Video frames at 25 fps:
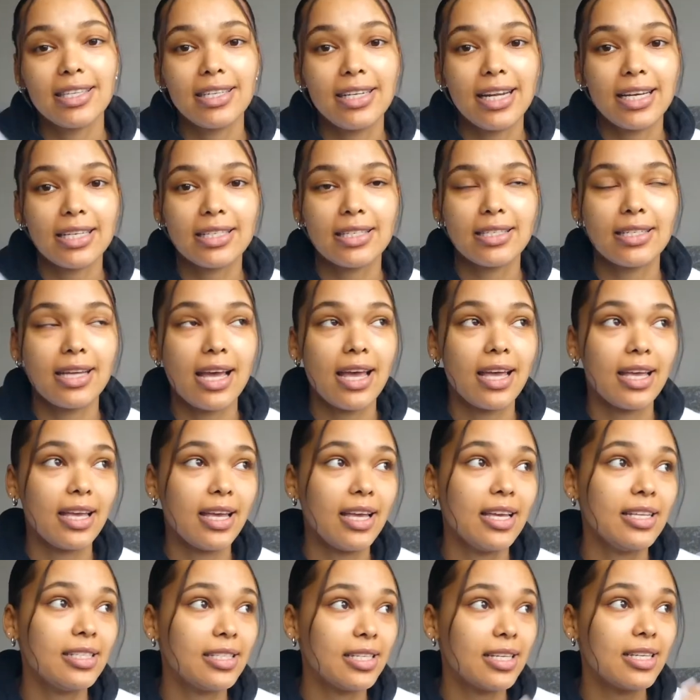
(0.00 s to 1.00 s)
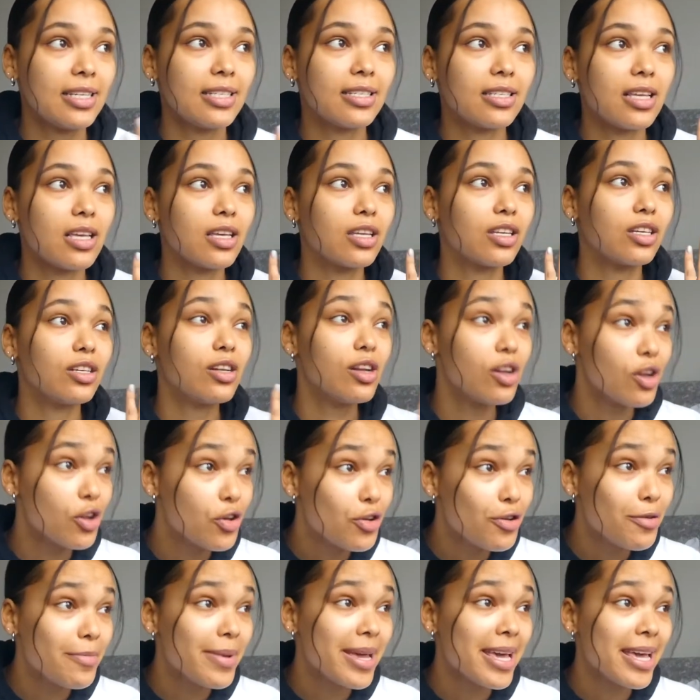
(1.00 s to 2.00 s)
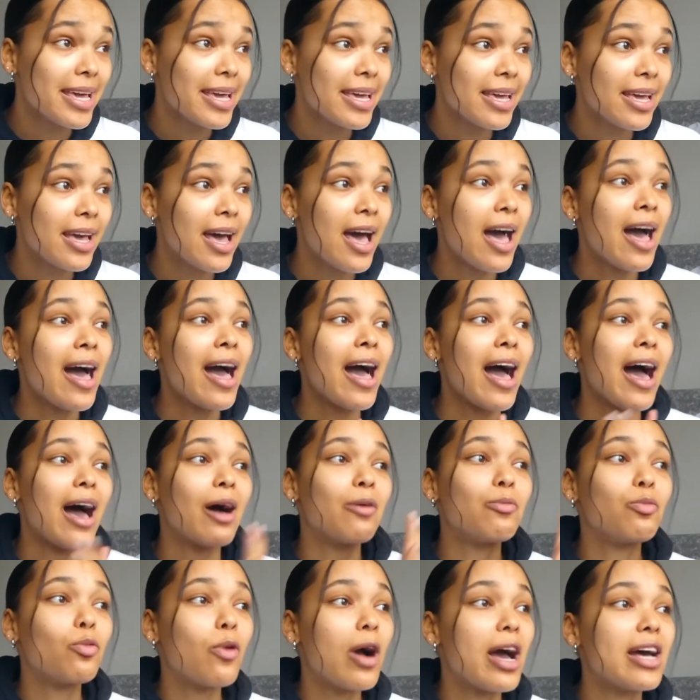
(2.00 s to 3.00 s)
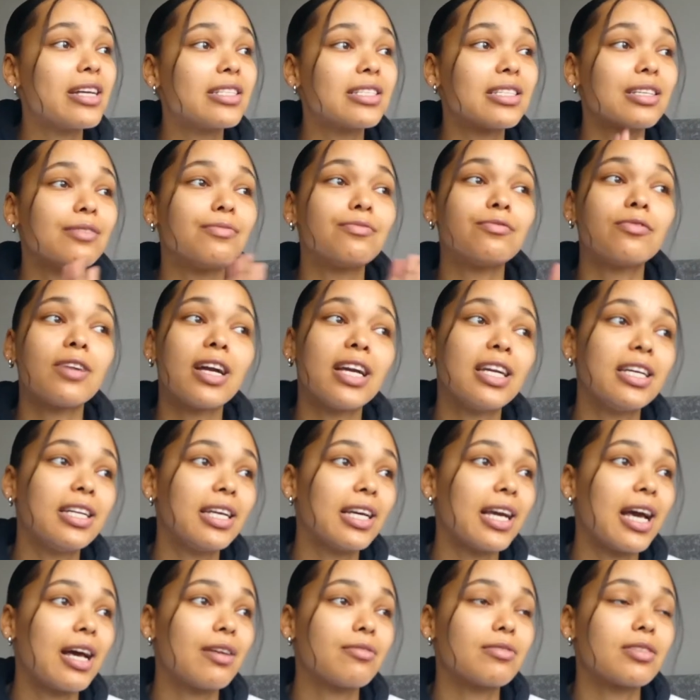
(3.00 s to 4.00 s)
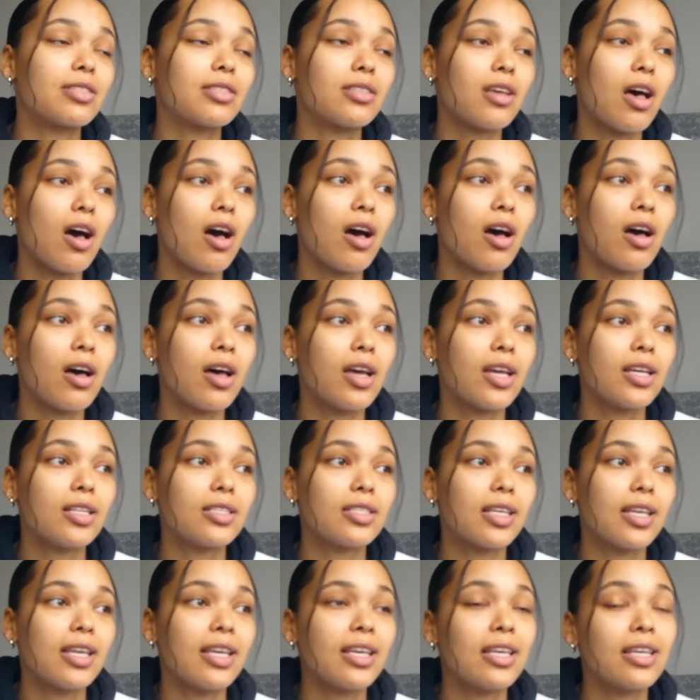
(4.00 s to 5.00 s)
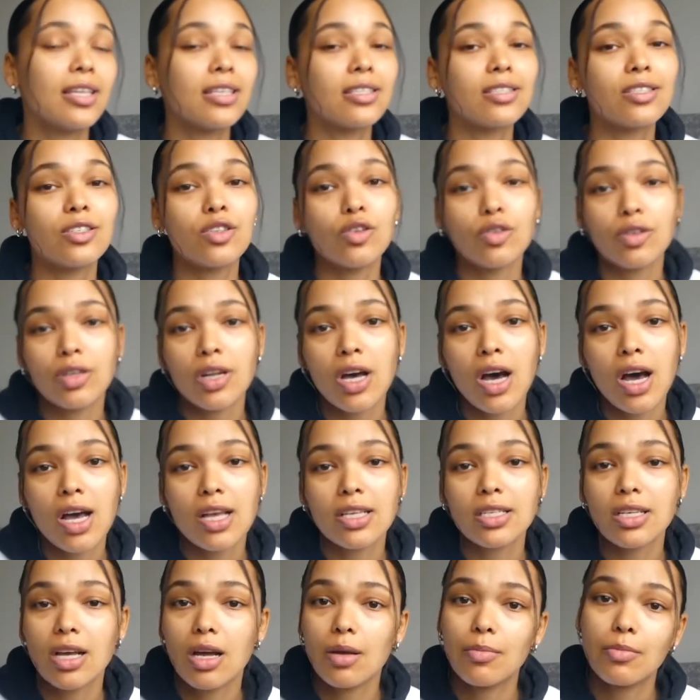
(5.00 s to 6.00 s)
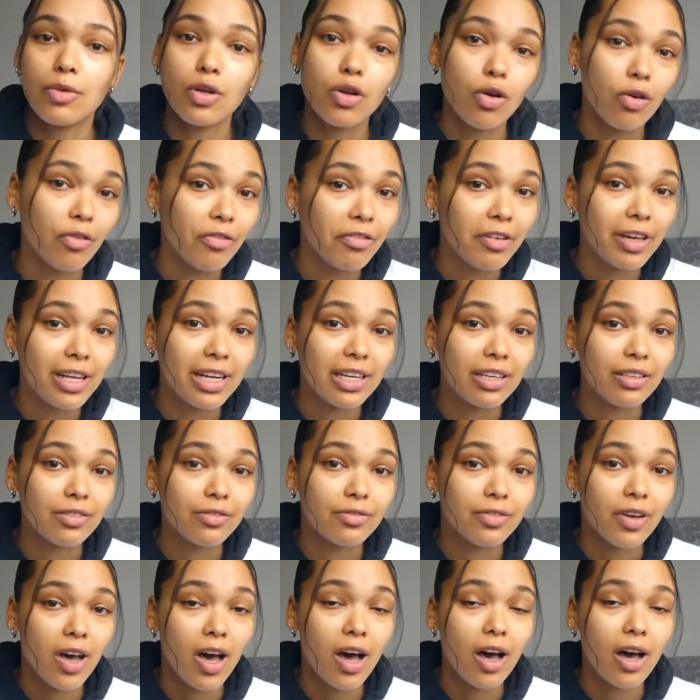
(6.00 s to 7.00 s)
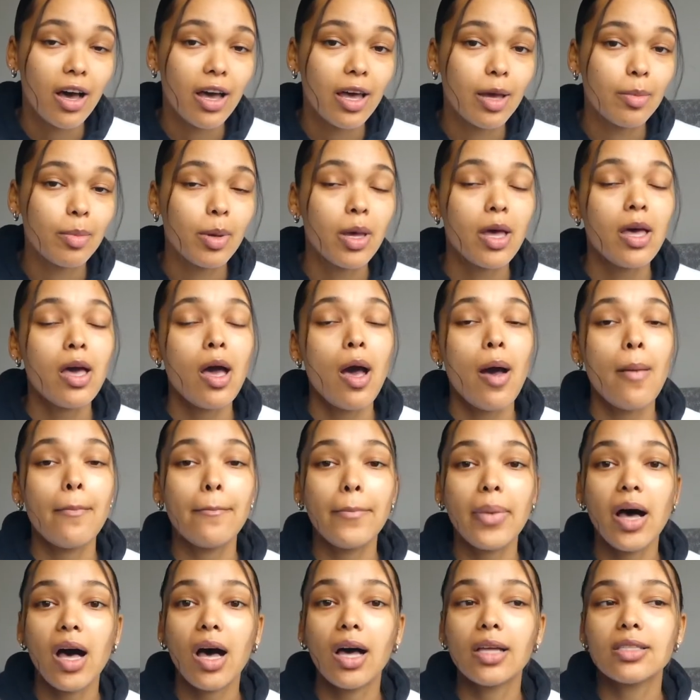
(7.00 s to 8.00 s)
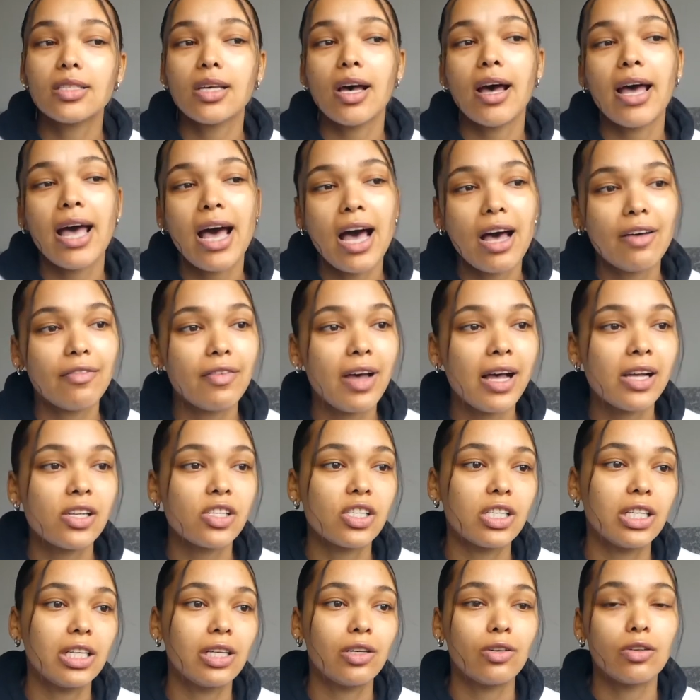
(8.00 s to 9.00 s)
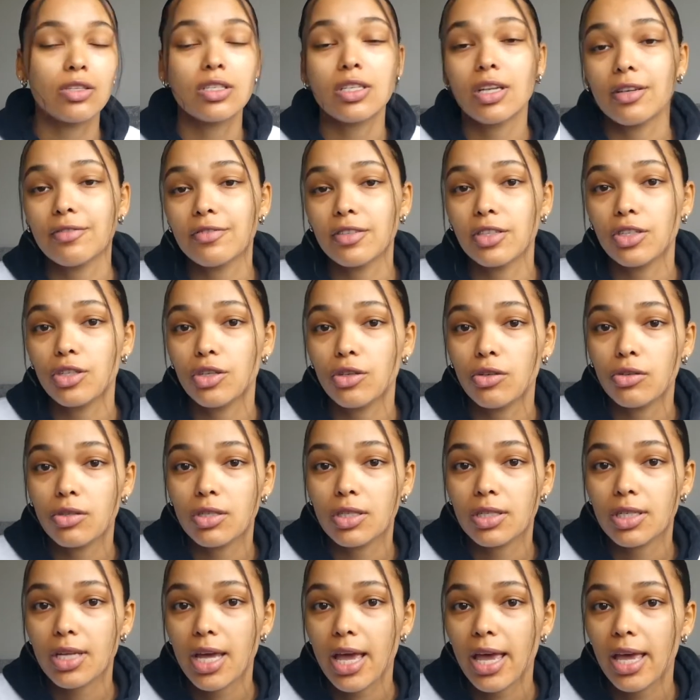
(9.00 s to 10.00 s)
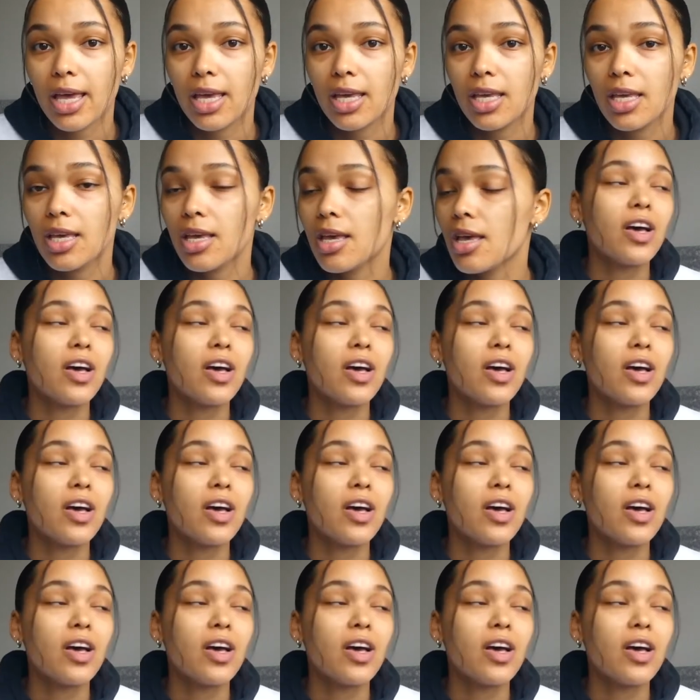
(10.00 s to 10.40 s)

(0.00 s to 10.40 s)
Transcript: the next day, it is gloomy and wet and raining outside. It is not nice, I'm not feeling the vibe, but I have actually got stuff to do today.